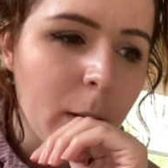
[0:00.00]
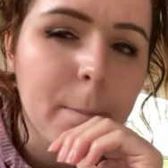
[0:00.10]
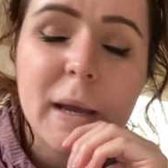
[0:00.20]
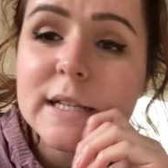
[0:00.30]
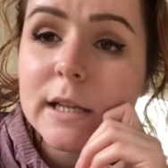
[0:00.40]

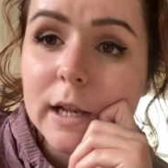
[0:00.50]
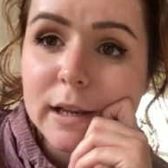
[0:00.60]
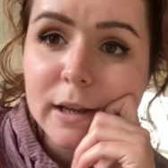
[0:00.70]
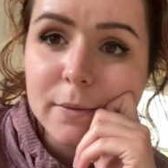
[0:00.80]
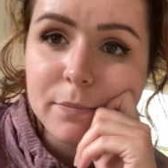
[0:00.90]

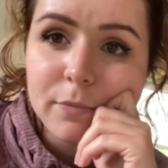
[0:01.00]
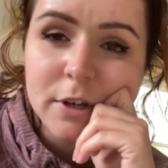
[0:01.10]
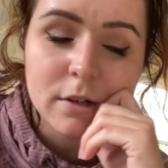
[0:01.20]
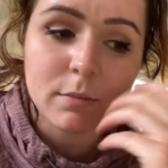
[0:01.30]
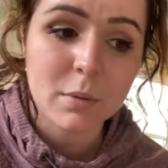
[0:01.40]
Basically, you
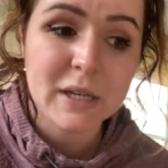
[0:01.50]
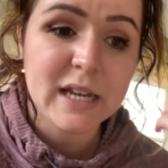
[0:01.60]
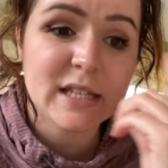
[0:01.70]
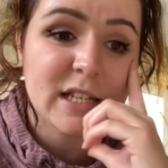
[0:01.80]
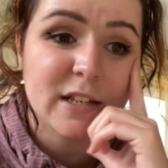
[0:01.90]
can probably
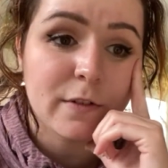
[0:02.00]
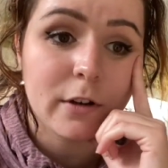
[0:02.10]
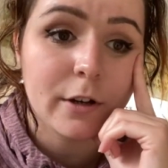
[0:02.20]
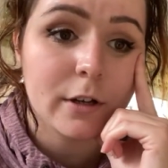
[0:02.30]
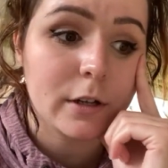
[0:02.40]
guess this if you
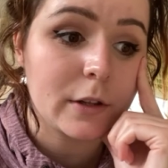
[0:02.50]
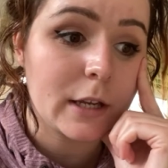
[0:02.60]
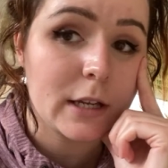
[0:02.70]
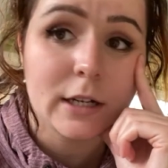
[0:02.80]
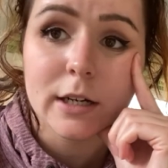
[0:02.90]
look at
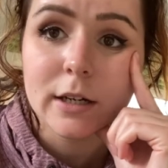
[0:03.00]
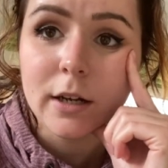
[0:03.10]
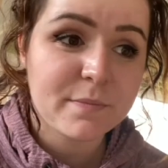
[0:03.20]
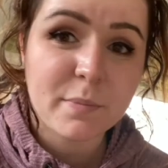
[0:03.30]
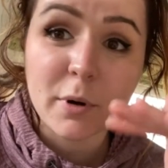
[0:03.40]
the
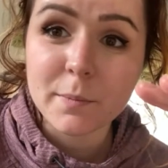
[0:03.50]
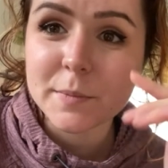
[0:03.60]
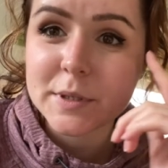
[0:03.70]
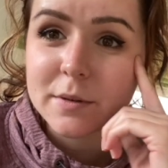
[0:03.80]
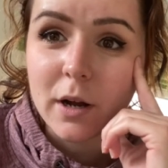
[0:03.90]

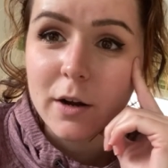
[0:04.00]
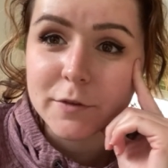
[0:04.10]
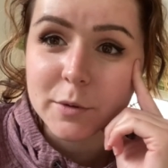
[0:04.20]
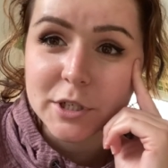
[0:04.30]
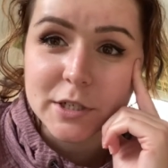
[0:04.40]
prompts
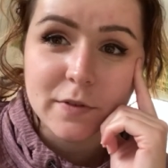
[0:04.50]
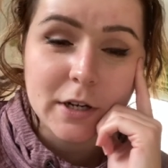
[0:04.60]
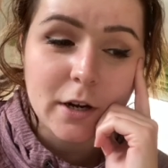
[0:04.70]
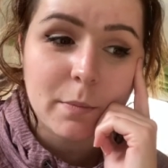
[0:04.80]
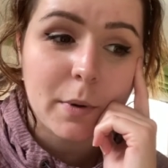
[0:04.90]
after watching this
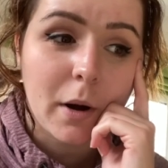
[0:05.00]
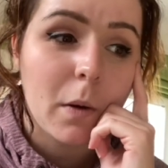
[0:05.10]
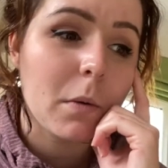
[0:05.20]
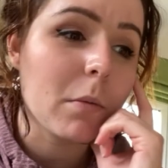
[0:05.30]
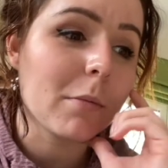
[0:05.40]
video, but
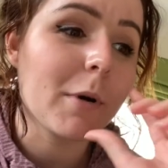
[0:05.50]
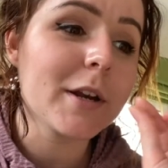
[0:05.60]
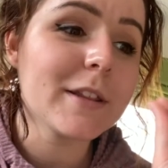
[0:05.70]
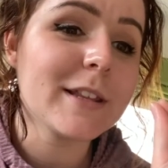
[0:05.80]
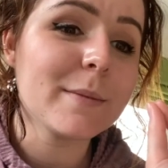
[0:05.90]
one
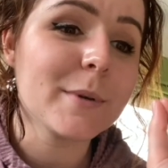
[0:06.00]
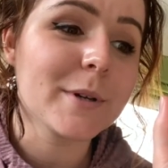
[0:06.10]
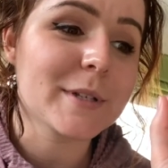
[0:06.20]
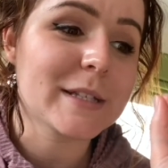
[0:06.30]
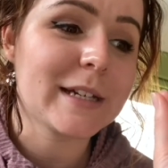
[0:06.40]
of the
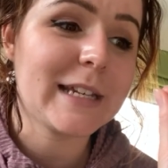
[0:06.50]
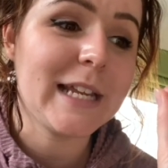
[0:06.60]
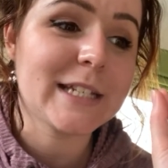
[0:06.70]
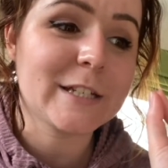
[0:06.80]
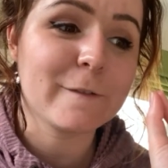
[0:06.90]
books that I
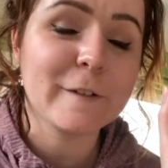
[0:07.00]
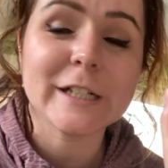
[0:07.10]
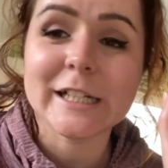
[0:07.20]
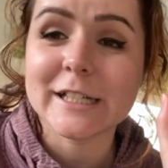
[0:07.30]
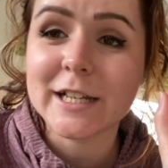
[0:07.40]
need to
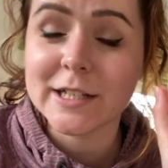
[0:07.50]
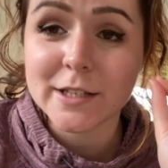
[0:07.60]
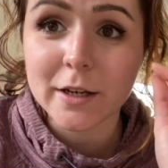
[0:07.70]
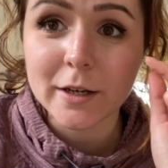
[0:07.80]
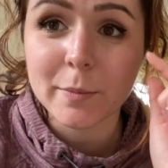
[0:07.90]
find is
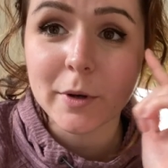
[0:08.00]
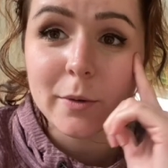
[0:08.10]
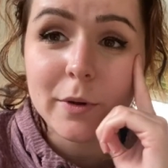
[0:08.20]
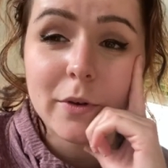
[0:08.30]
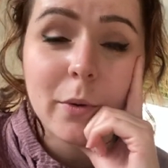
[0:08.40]
a book
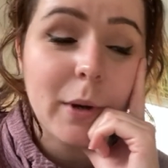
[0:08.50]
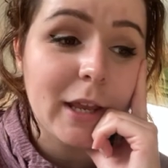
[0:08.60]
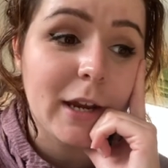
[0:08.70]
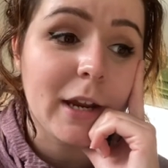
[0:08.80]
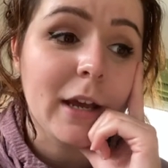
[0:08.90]
with a
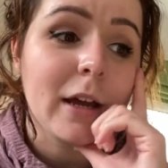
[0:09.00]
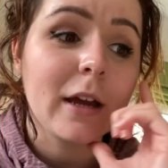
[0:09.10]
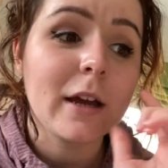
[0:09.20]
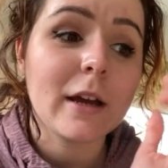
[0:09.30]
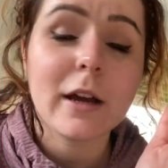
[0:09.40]

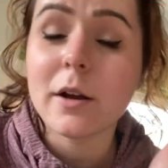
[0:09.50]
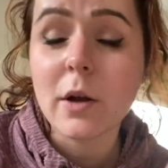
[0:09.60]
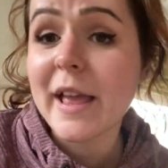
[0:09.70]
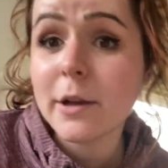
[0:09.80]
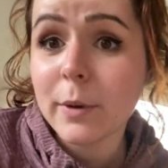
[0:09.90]

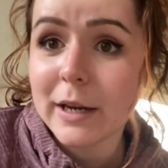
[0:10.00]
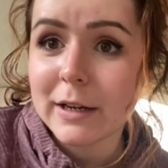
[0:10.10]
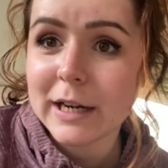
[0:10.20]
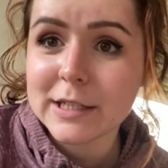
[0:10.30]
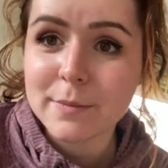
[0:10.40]
queen
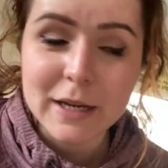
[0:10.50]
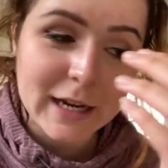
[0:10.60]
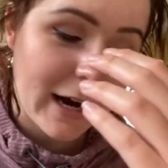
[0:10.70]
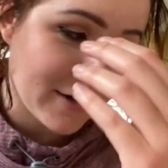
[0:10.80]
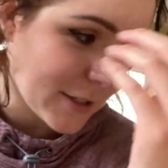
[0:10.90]
as a main
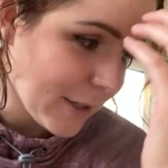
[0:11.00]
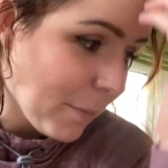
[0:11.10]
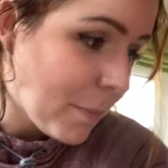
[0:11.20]
character.